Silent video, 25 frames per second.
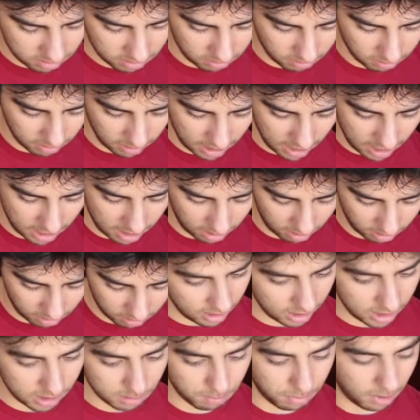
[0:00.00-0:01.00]
Wow.
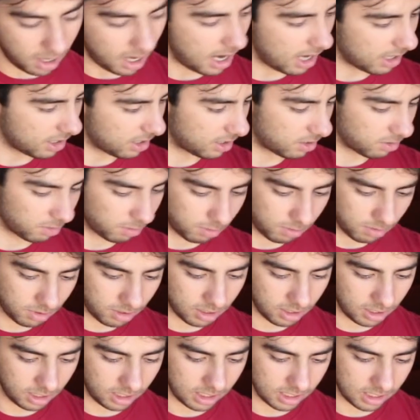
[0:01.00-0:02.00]
This box is
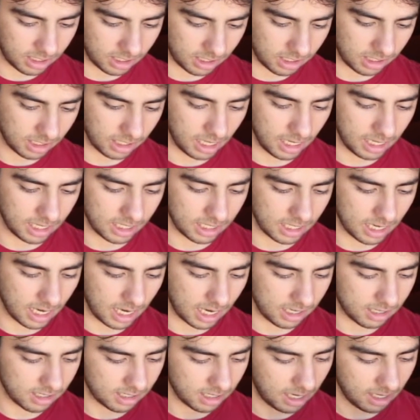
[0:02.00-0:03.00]
really like
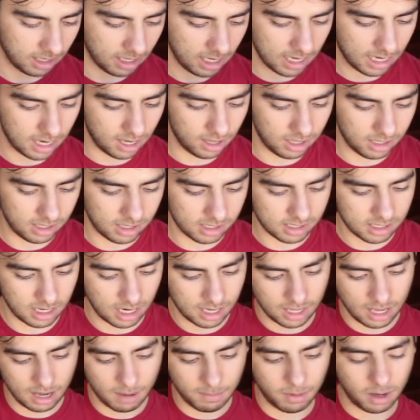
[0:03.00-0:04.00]
nice. I like how they
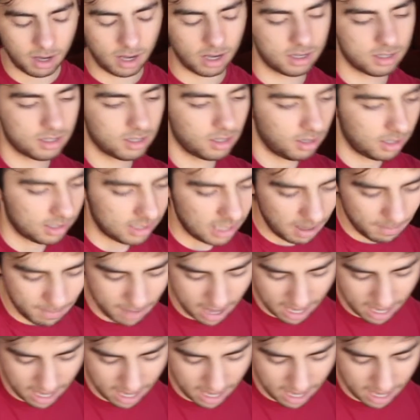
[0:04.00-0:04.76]
designed that box. Is that